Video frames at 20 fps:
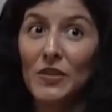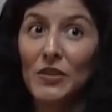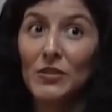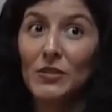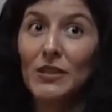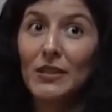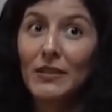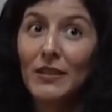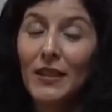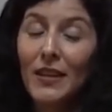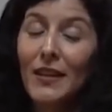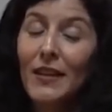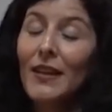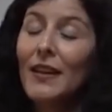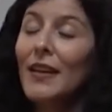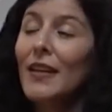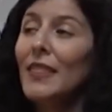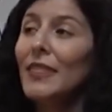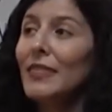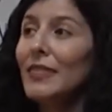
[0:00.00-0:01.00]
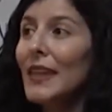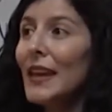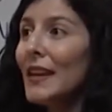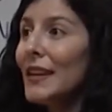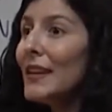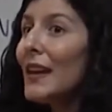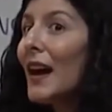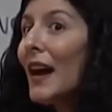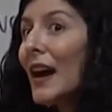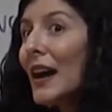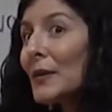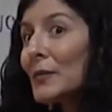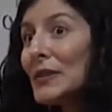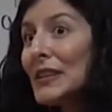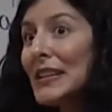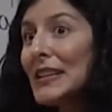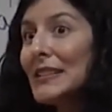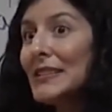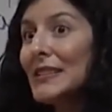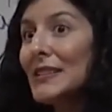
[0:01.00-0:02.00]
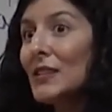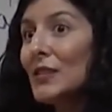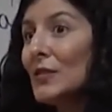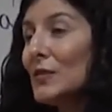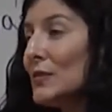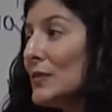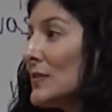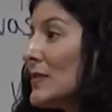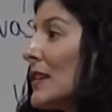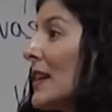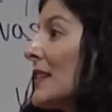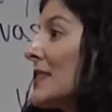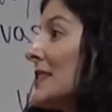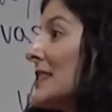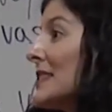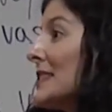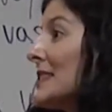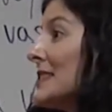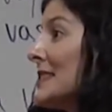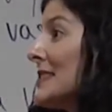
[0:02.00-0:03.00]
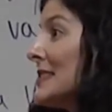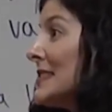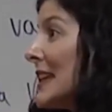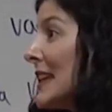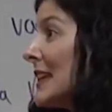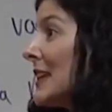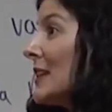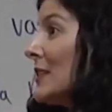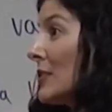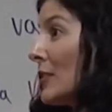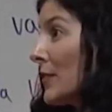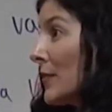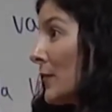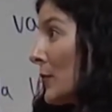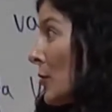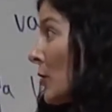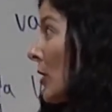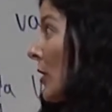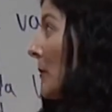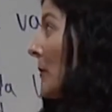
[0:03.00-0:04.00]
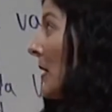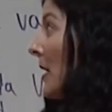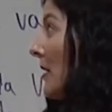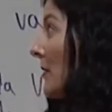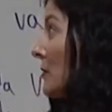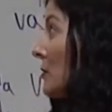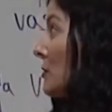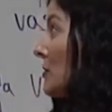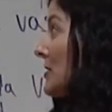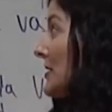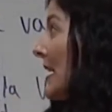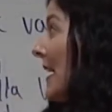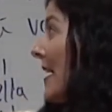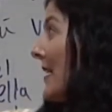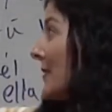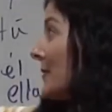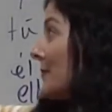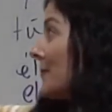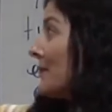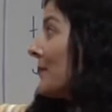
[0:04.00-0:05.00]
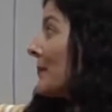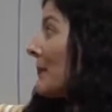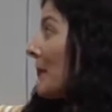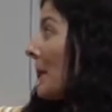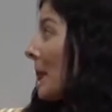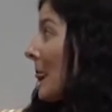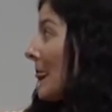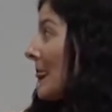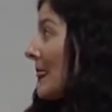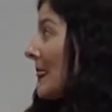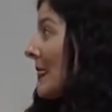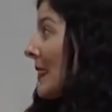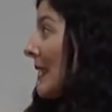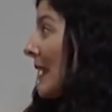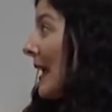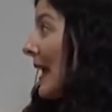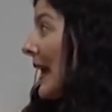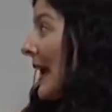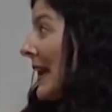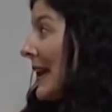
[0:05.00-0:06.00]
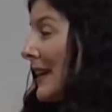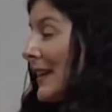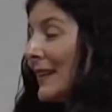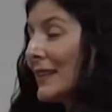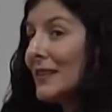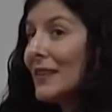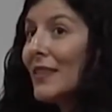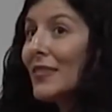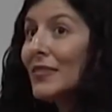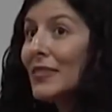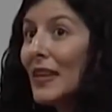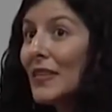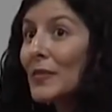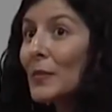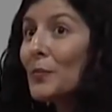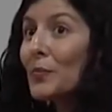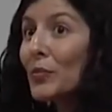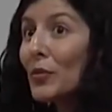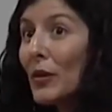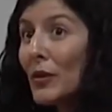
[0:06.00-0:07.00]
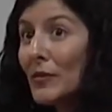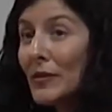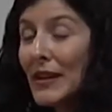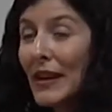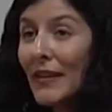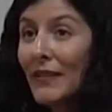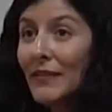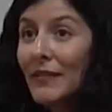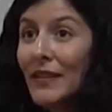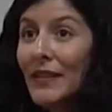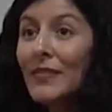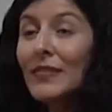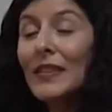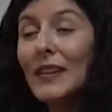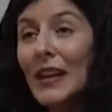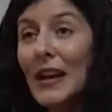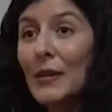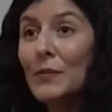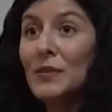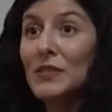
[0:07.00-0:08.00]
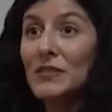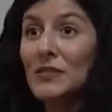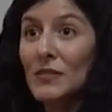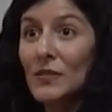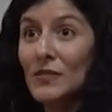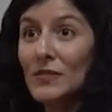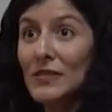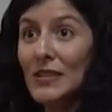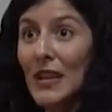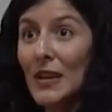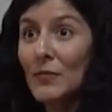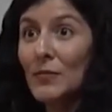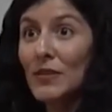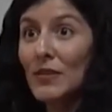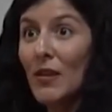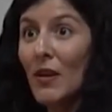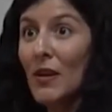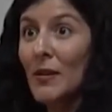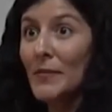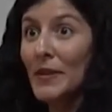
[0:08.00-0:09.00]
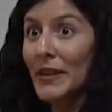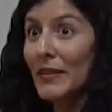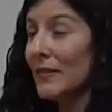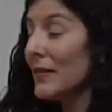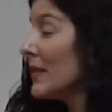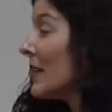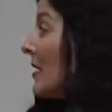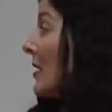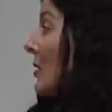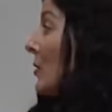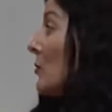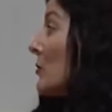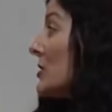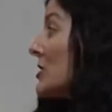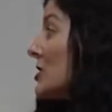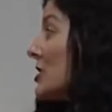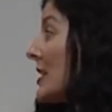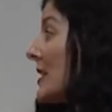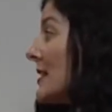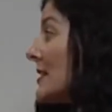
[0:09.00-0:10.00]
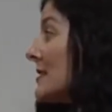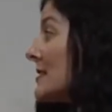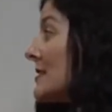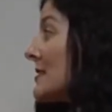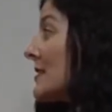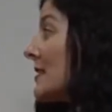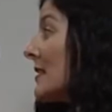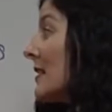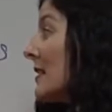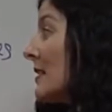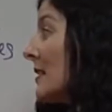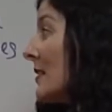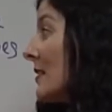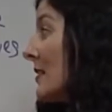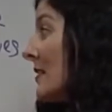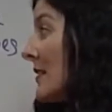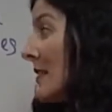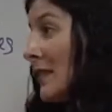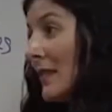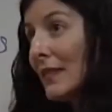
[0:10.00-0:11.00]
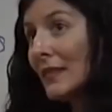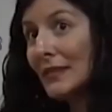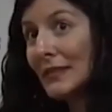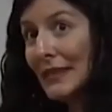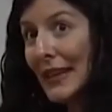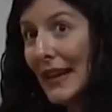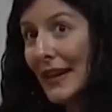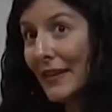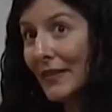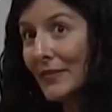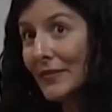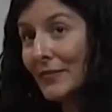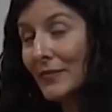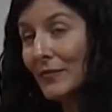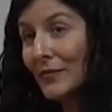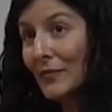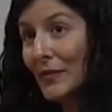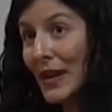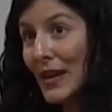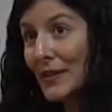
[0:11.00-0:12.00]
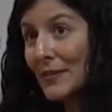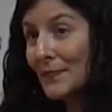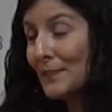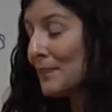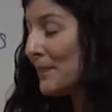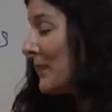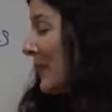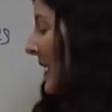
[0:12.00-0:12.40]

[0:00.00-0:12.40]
food, then I would need to use the singular form of gustar and then the pronoun that I would associate with Carmen, which is le, right?